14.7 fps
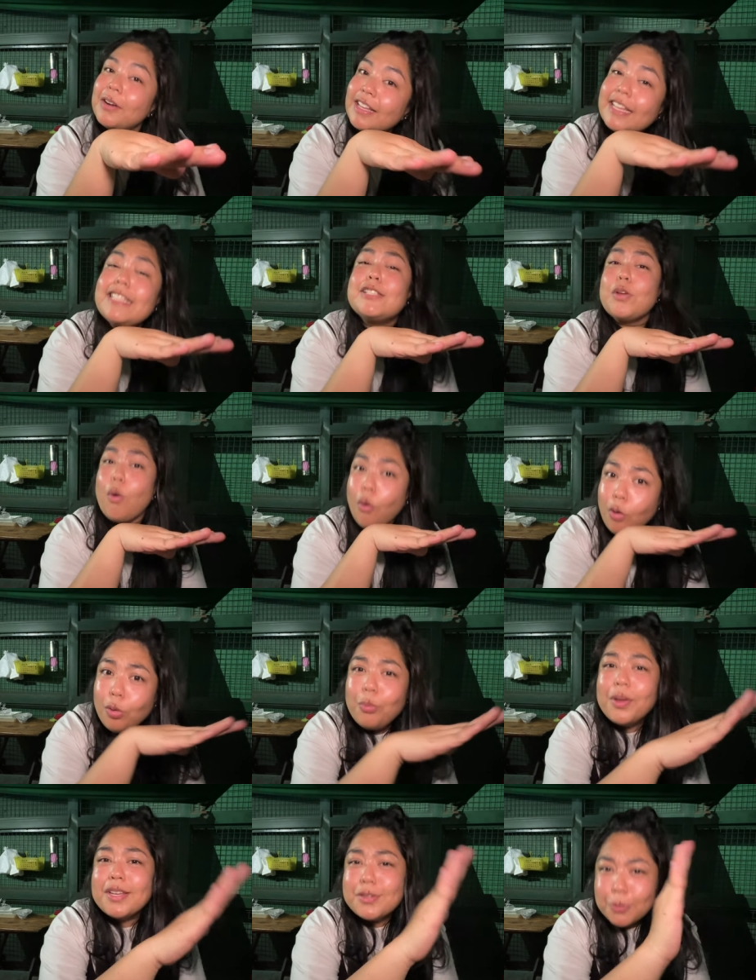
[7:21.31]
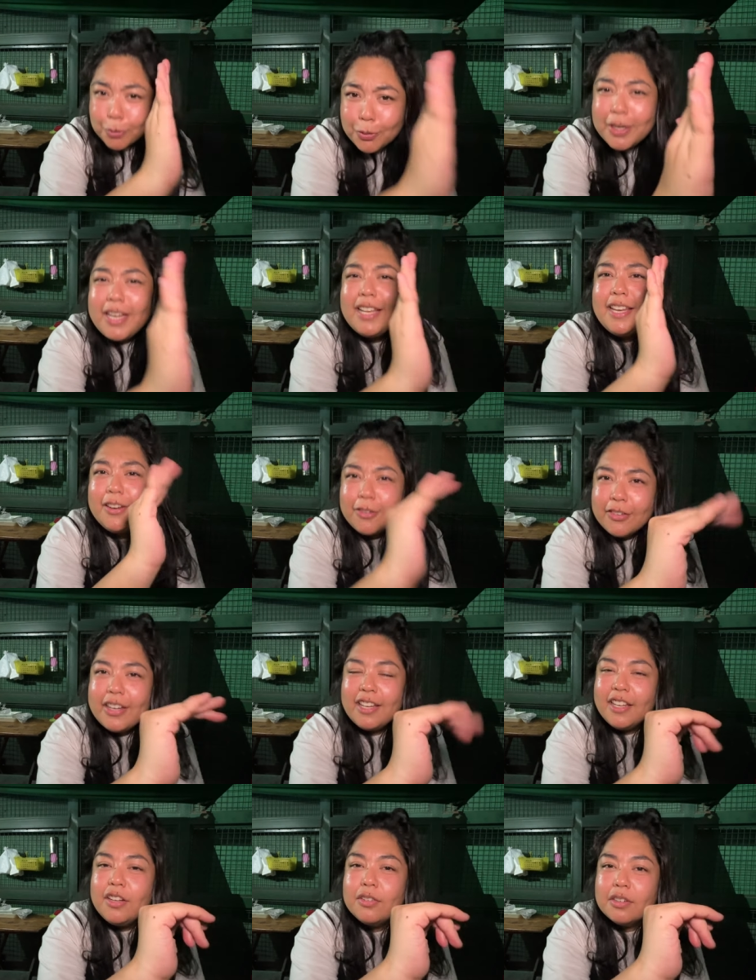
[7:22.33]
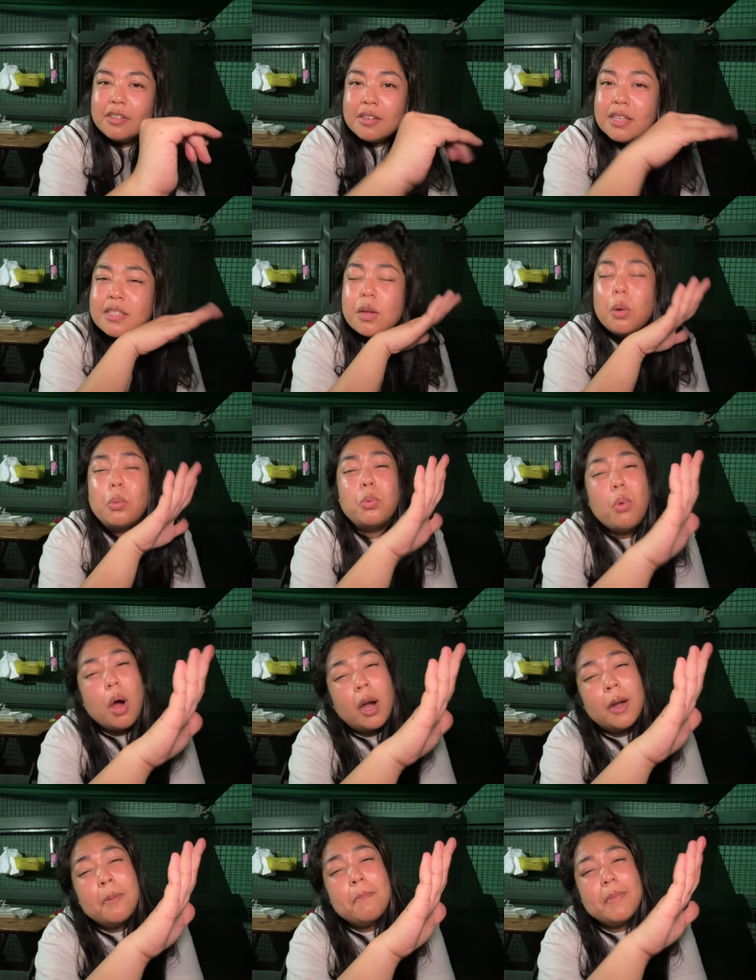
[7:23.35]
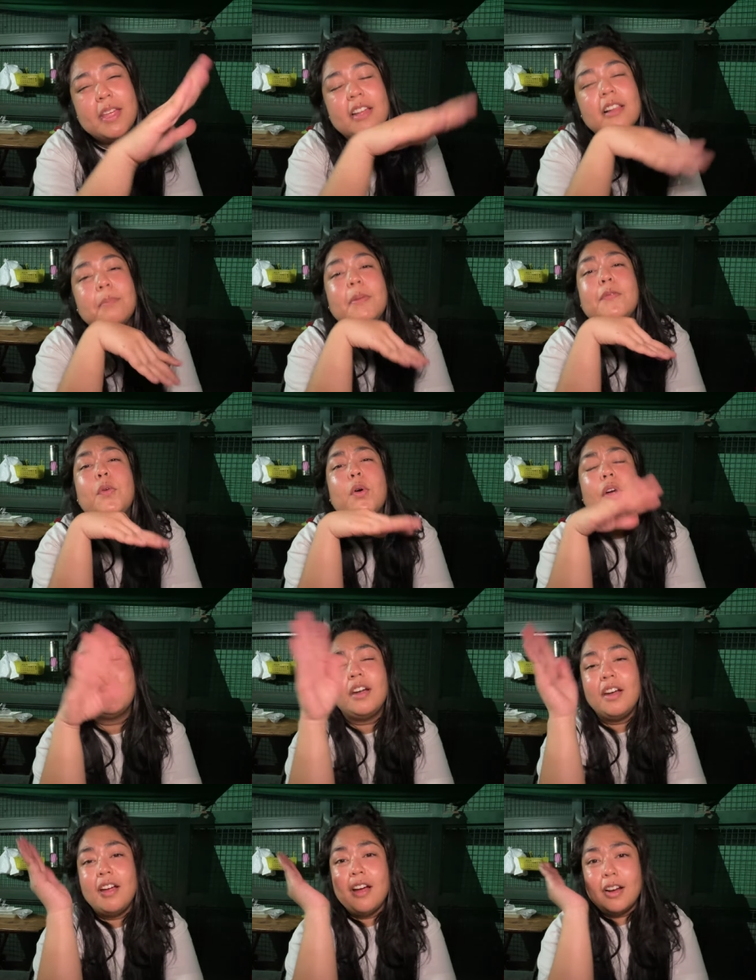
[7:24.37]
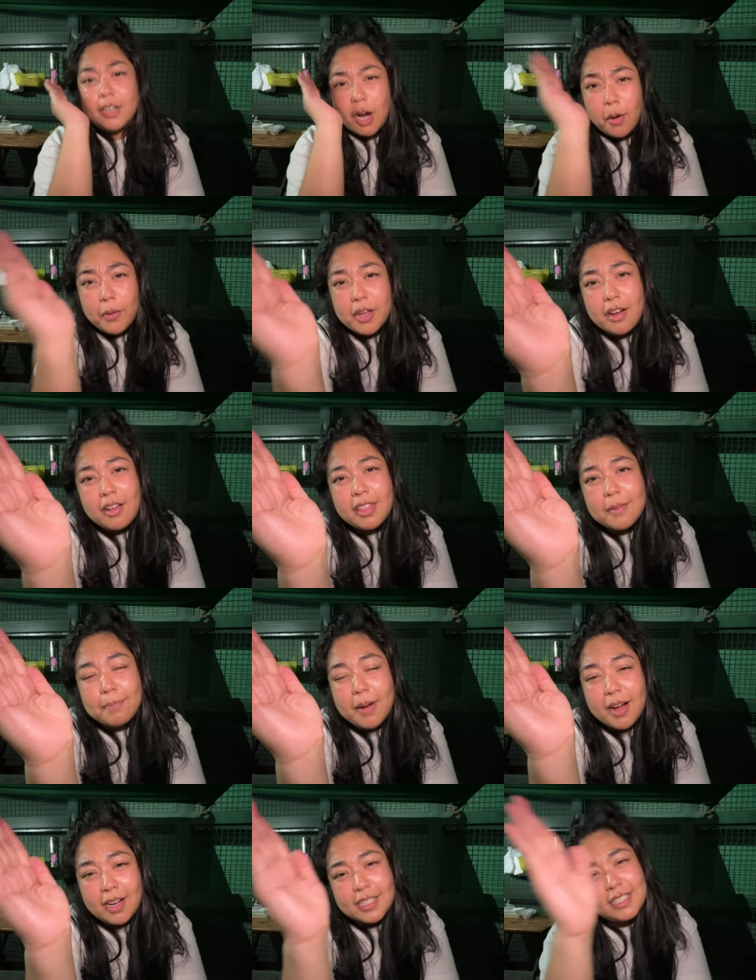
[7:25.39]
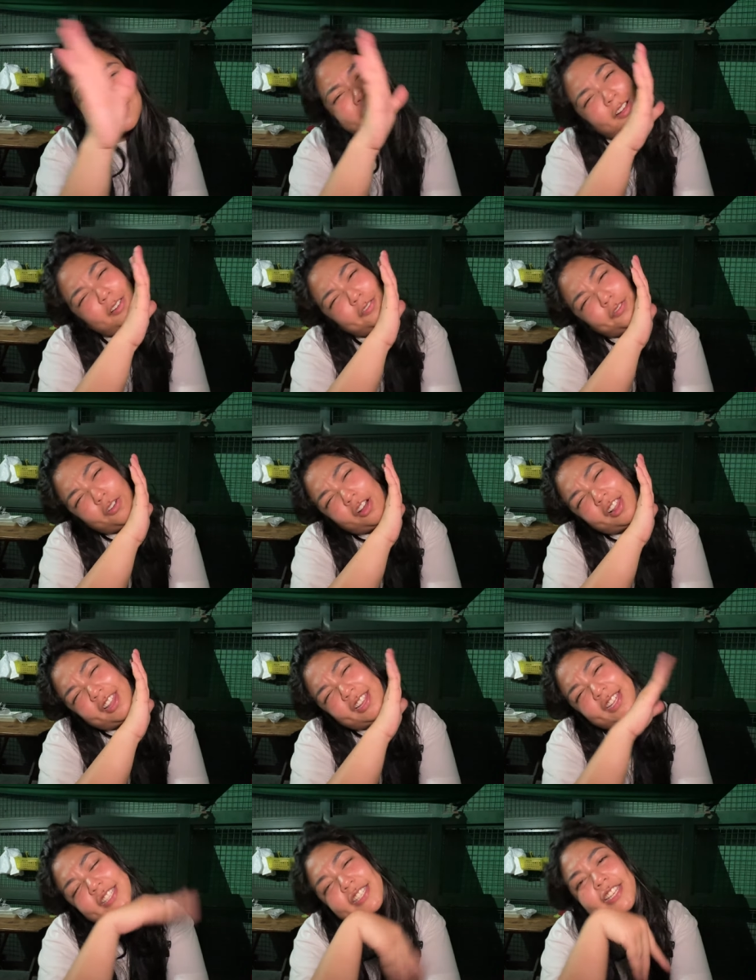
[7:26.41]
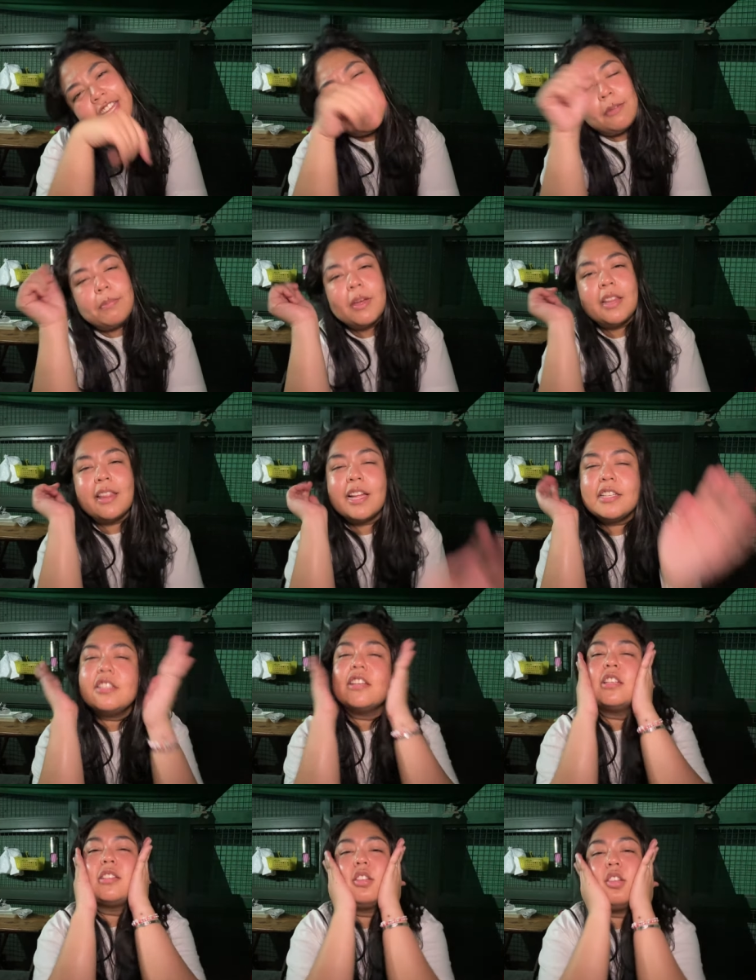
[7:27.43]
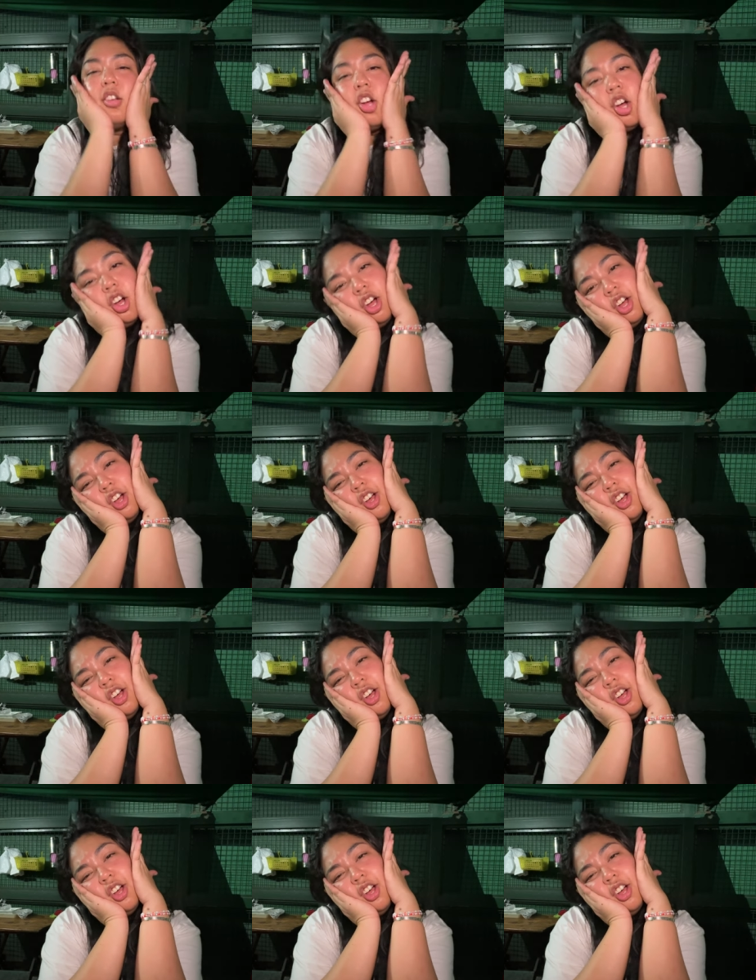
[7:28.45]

It's always really good. It's a warm meal before going on the bus, falling asleep, and that's just, oh,